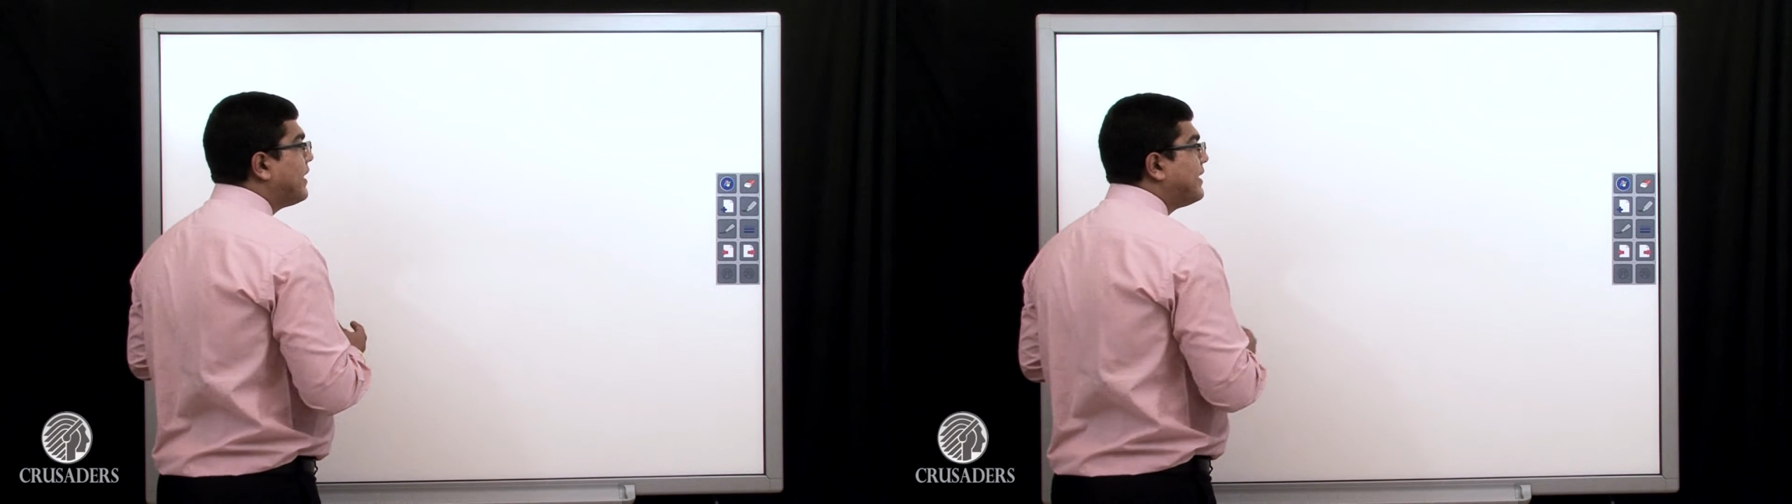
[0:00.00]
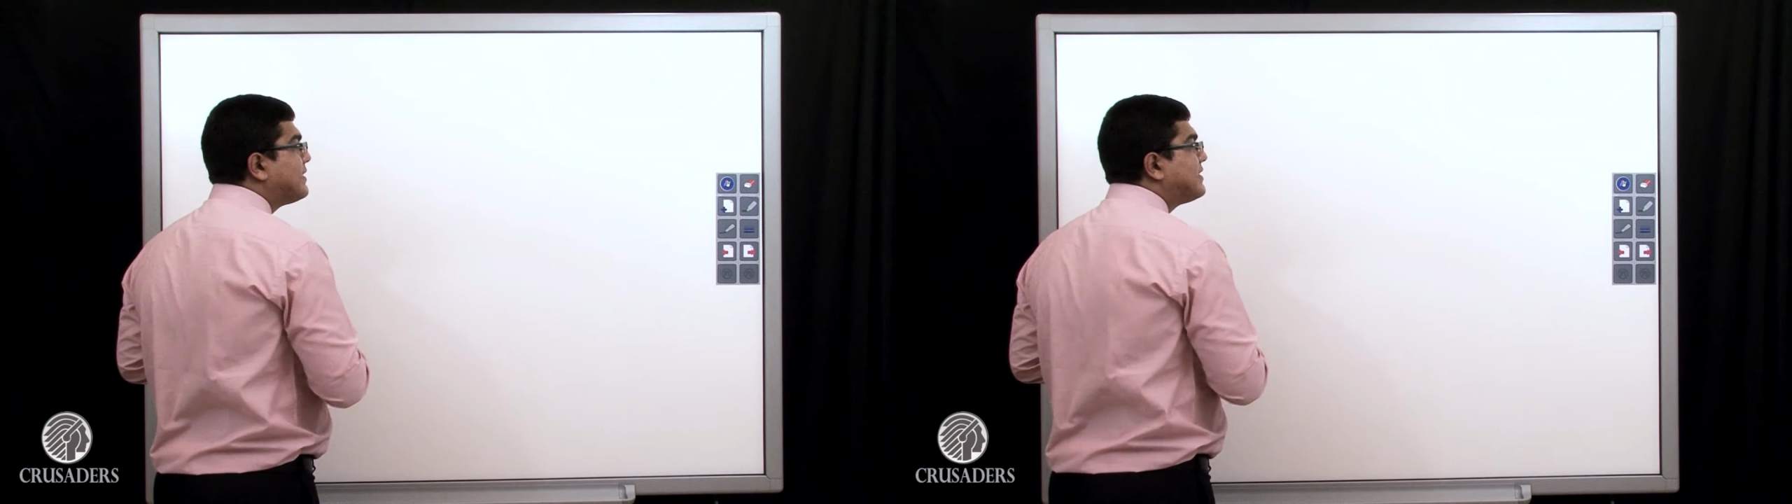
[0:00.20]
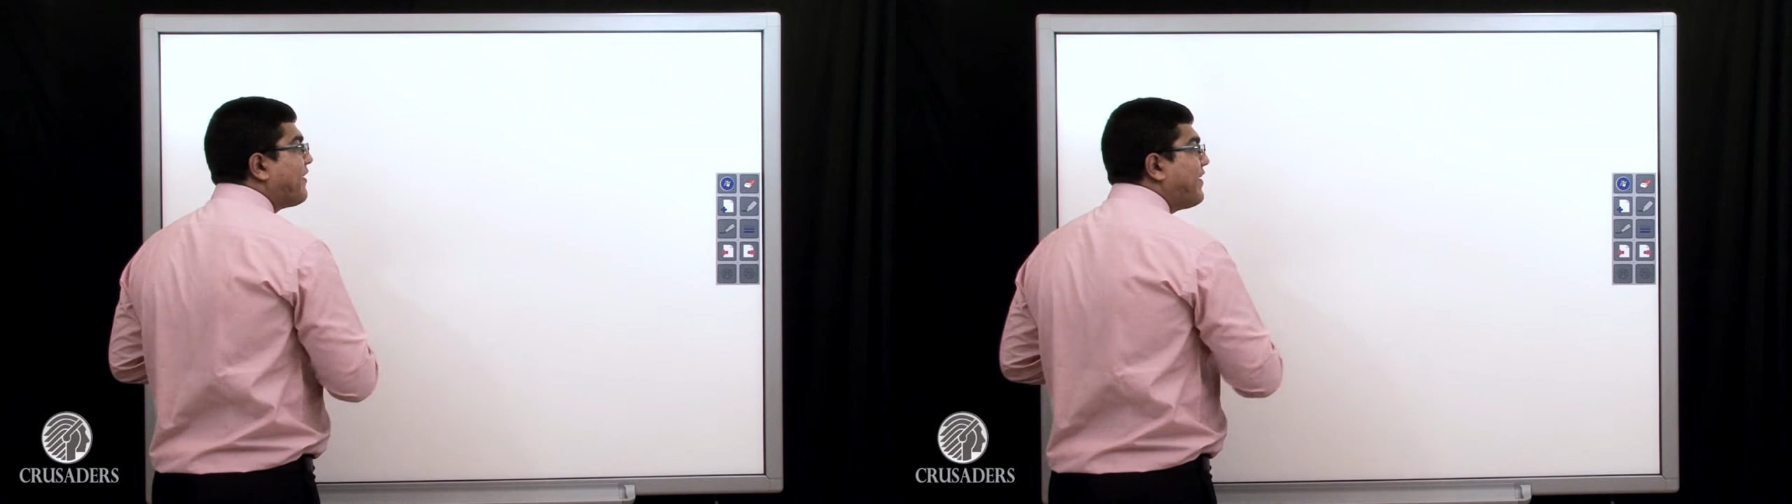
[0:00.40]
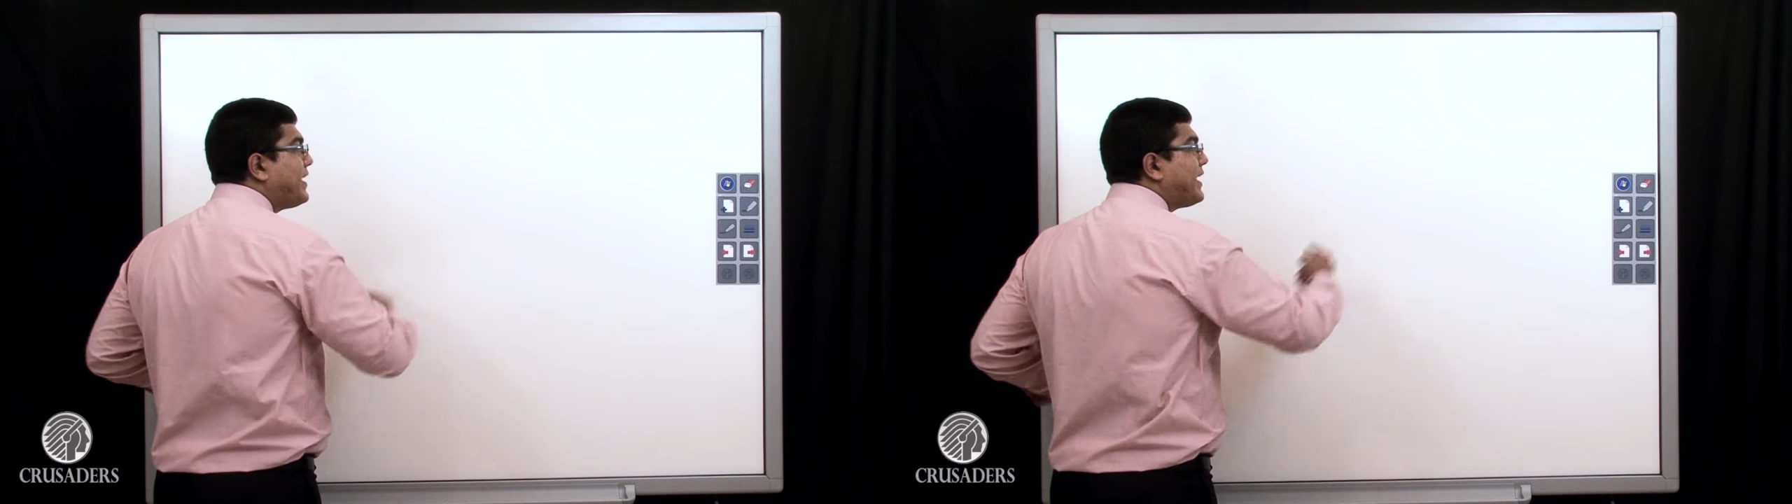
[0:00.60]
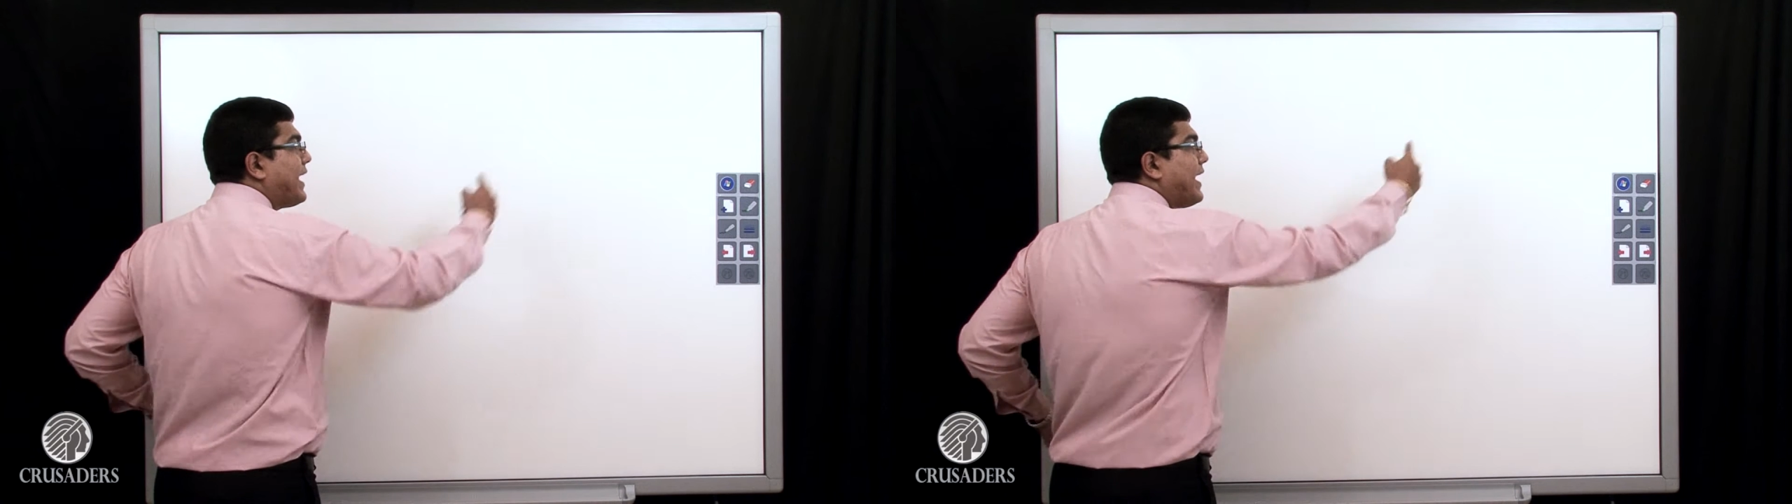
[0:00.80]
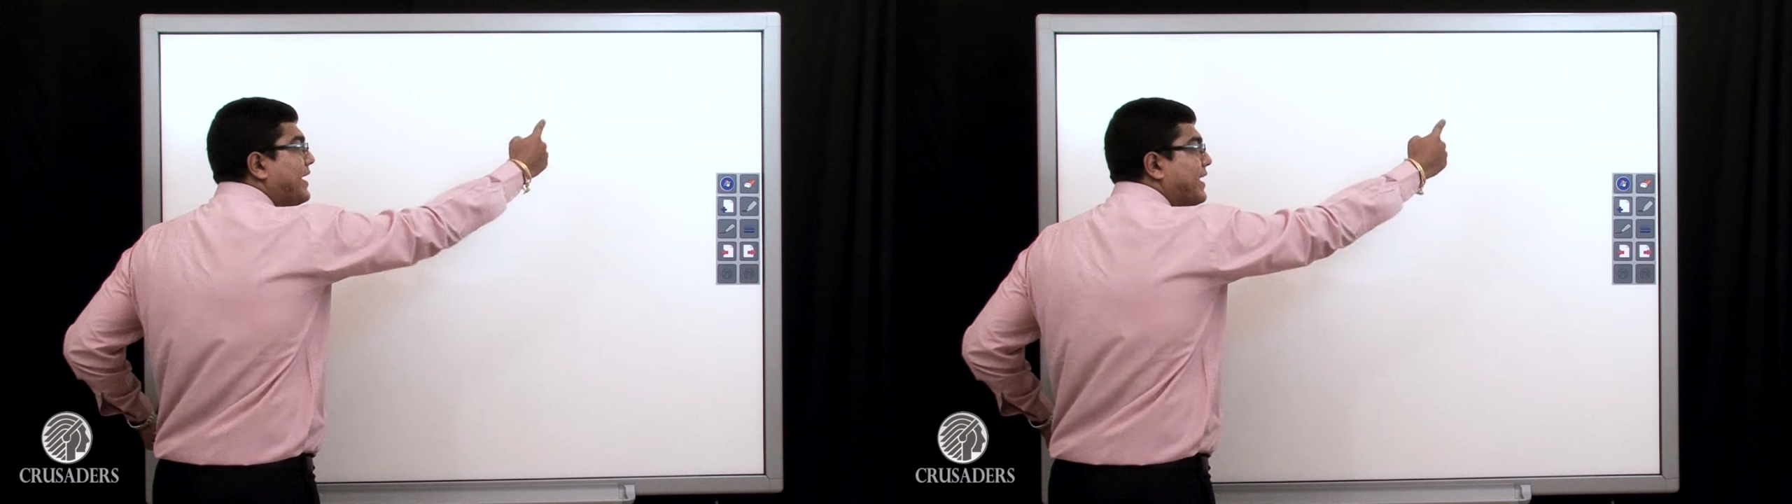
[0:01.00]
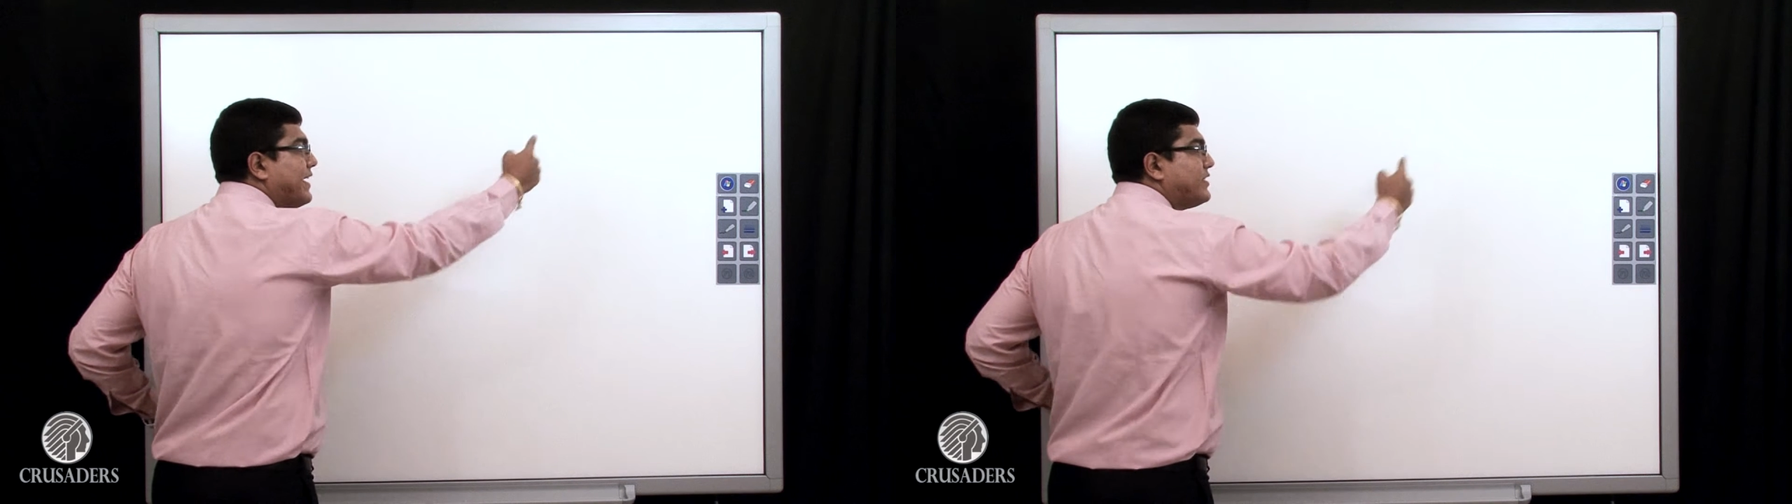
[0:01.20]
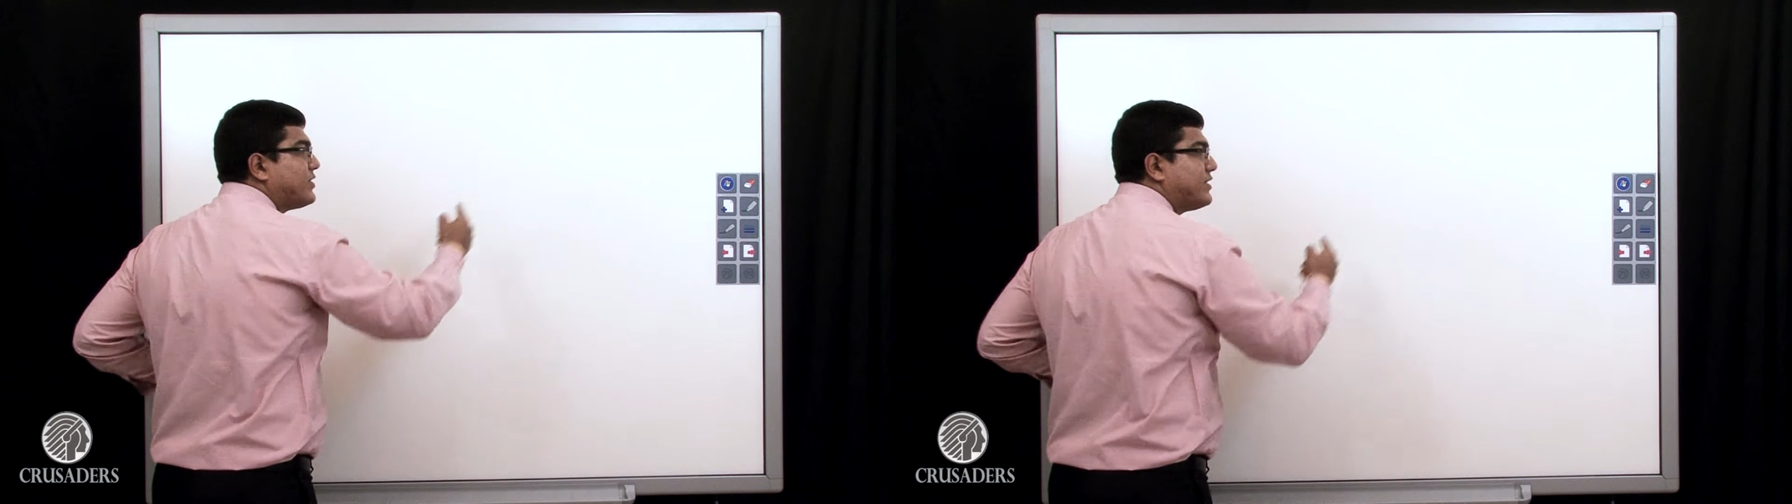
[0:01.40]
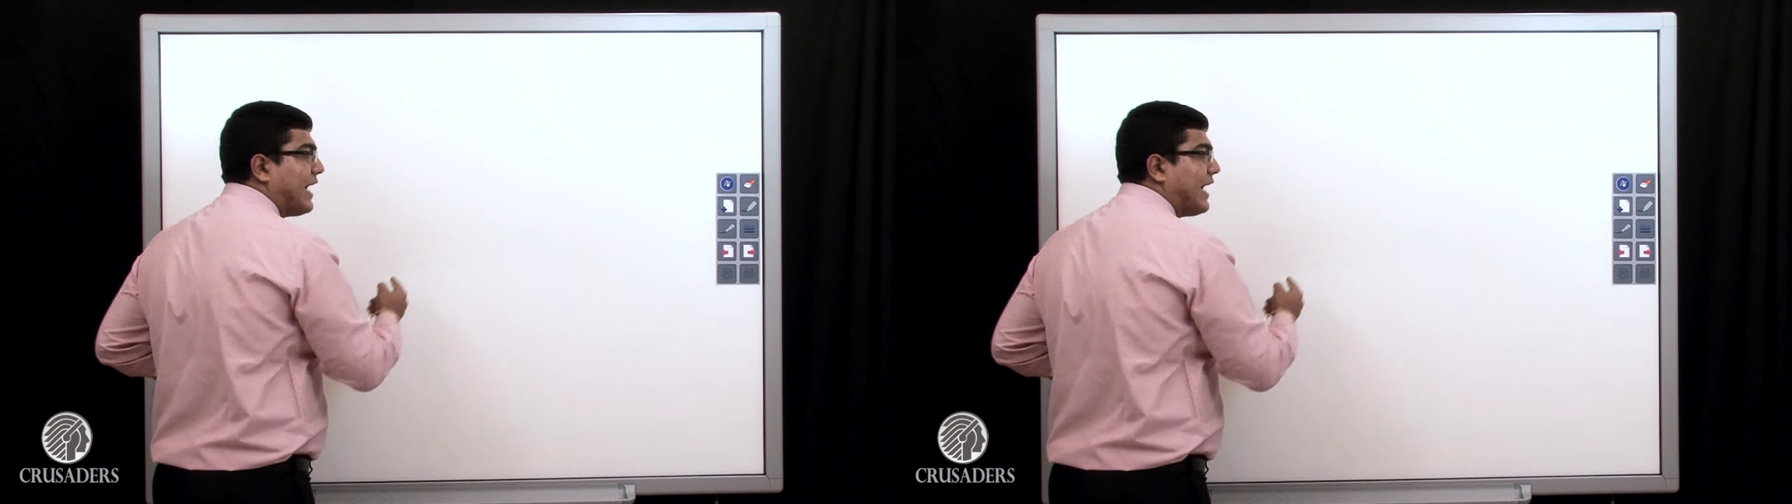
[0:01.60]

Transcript: in a 78-inch